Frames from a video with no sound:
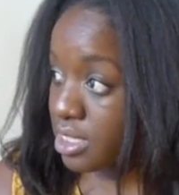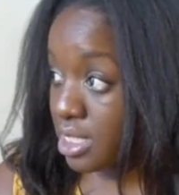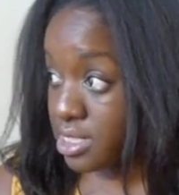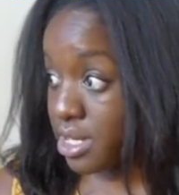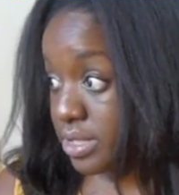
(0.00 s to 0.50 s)

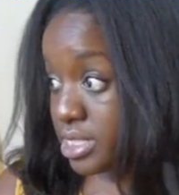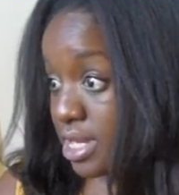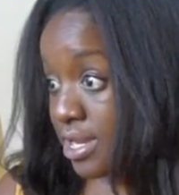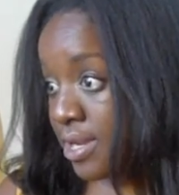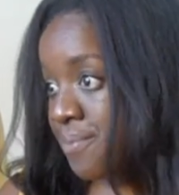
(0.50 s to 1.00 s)
that's
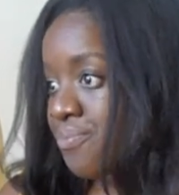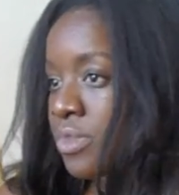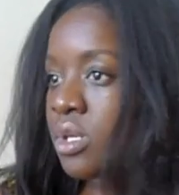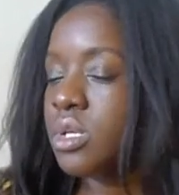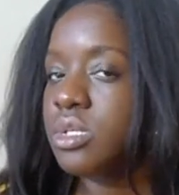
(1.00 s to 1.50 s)
outside.
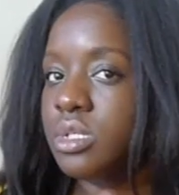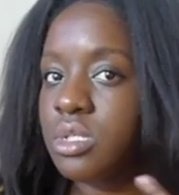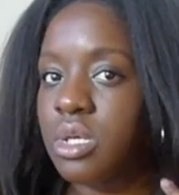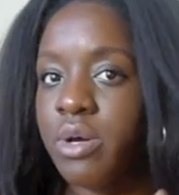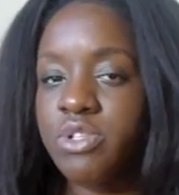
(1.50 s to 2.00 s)

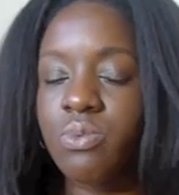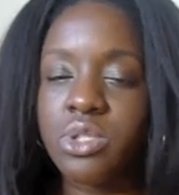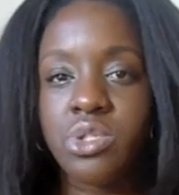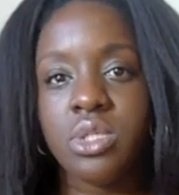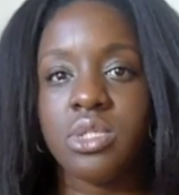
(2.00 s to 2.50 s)
So I just
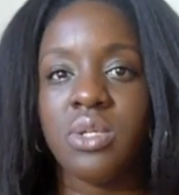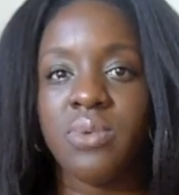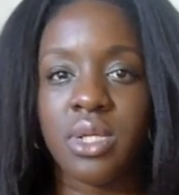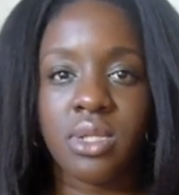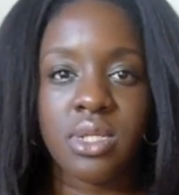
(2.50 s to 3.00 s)
want you to see
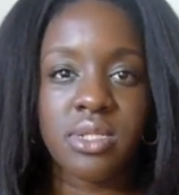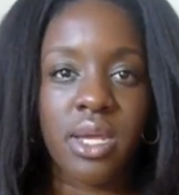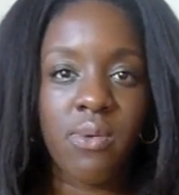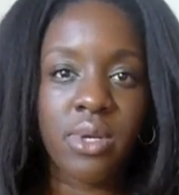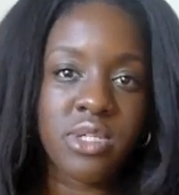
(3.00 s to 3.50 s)
what it looks
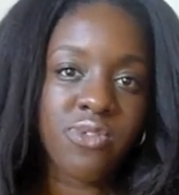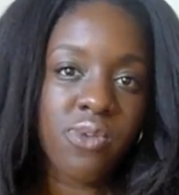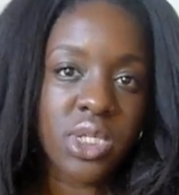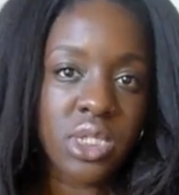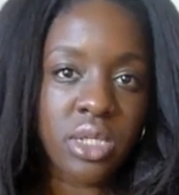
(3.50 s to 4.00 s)
like when it's
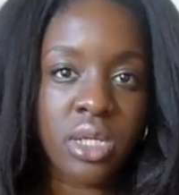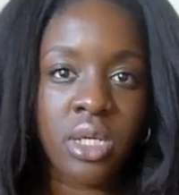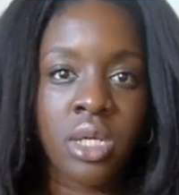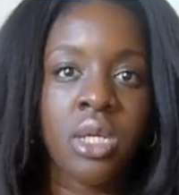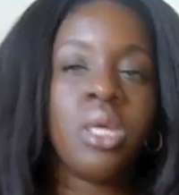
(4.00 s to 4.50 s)
freshly